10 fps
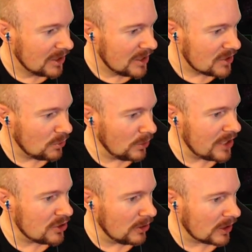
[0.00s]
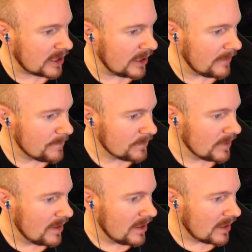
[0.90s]
Is Cruel Angel lurking?
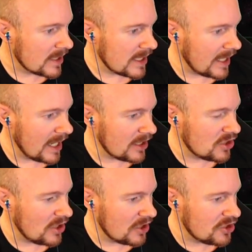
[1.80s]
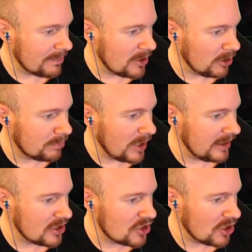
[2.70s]
Because I got a, a, ship called
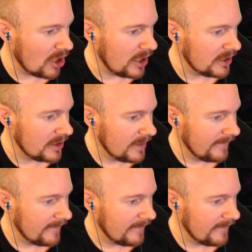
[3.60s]
Breathless Shard,